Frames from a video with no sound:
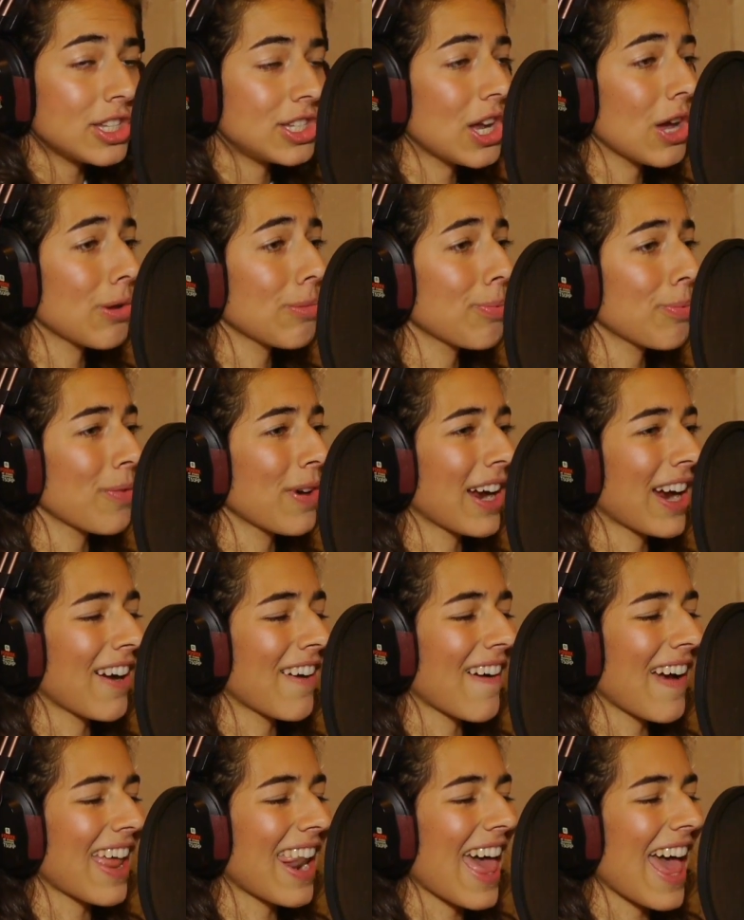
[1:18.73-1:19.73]
Don't bring
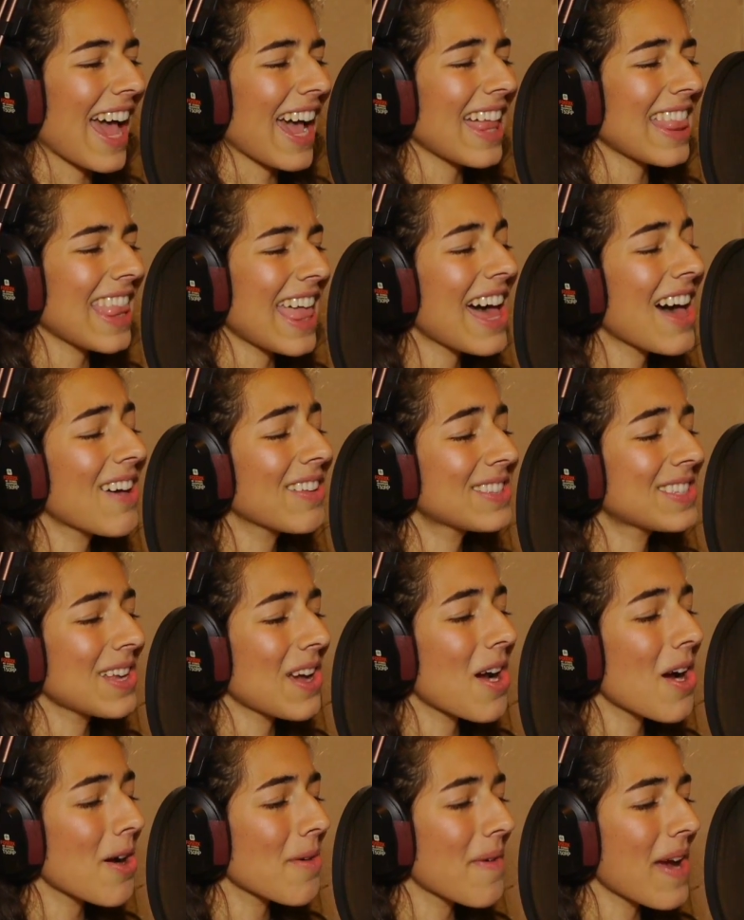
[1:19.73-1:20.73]
around that cloud
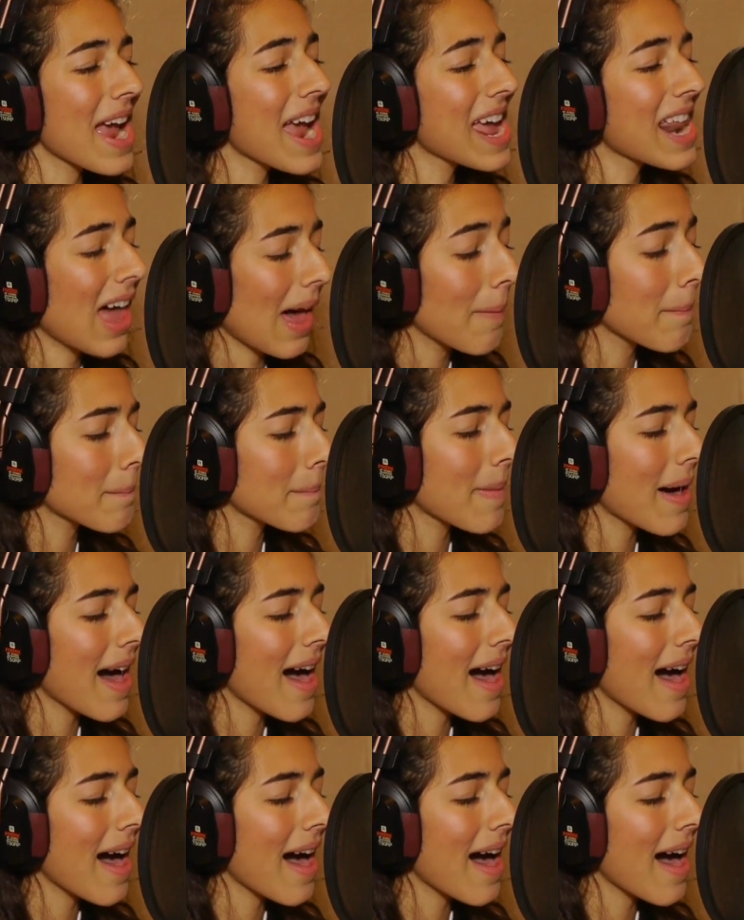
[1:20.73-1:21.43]
to rain on